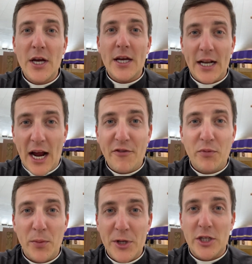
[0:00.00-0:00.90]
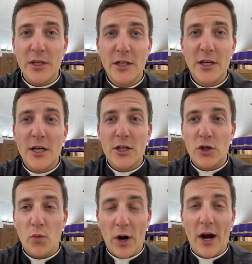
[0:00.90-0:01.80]
can I have permission
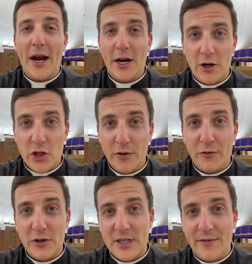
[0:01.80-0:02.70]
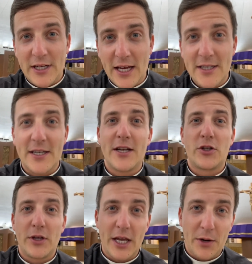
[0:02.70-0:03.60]
to wear a hair shirt for 7 days and
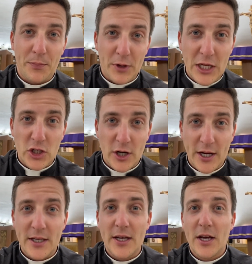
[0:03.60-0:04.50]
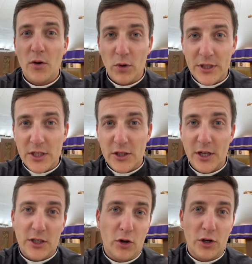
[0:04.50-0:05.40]
to get up each night, once each
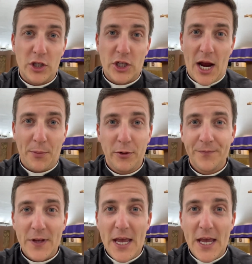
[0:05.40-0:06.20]
night to go to the chapel?"